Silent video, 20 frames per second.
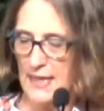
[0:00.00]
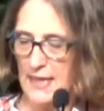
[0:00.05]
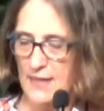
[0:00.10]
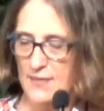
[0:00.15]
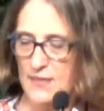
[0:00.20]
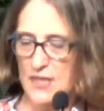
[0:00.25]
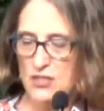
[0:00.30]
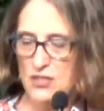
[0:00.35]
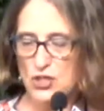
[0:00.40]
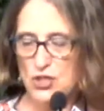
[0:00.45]

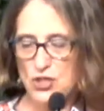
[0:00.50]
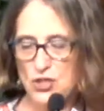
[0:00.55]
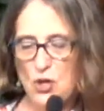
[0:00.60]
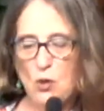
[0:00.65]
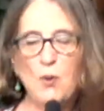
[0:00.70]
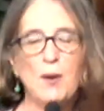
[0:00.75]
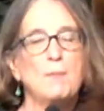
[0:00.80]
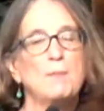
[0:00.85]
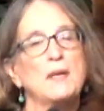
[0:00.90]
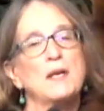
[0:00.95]
that show
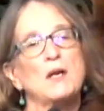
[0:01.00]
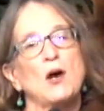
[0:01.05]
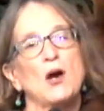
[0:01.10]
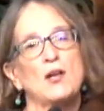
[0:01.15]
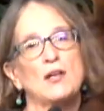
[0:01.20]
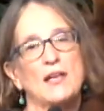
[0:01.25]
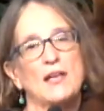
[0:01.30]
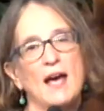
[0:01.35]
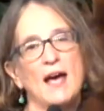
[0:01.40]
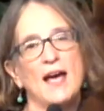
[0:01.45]
up in our
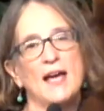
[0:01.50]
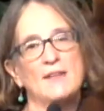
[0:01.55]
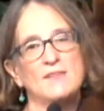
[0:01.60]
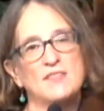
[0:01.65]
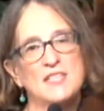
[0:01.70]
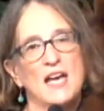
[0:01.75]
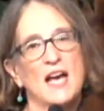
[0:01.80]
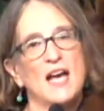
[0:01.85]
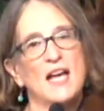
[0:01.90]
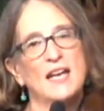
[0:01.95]
lives
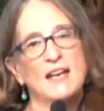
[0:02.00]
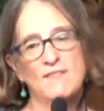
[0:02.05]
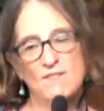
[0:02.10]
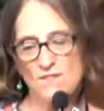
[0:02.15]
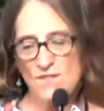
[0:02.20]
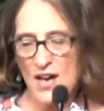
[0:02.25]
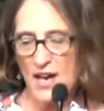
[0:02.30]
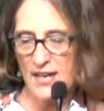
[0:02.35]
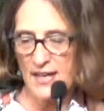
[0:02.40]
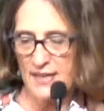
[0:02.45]

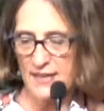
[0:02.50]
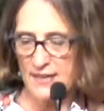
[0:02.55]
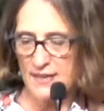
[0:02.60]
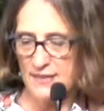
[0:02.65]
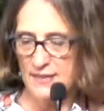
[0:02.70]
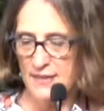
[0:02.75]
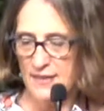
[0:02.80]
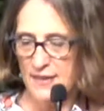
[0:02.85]
uninvited